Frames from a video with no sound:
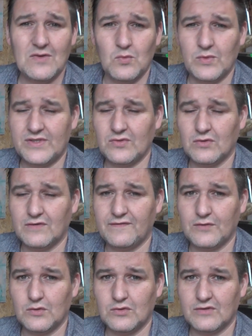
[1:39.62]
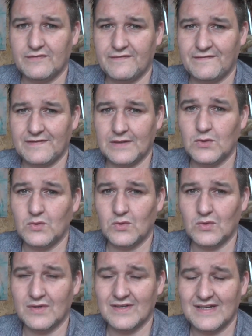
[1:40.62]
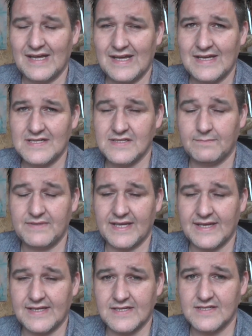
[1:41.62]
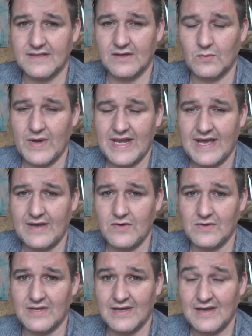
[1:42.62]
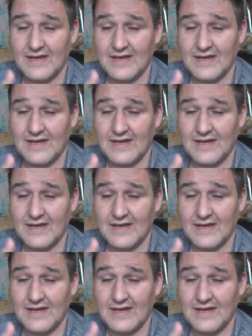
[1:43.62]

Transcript: Wotofo Flow sub tanks that went out.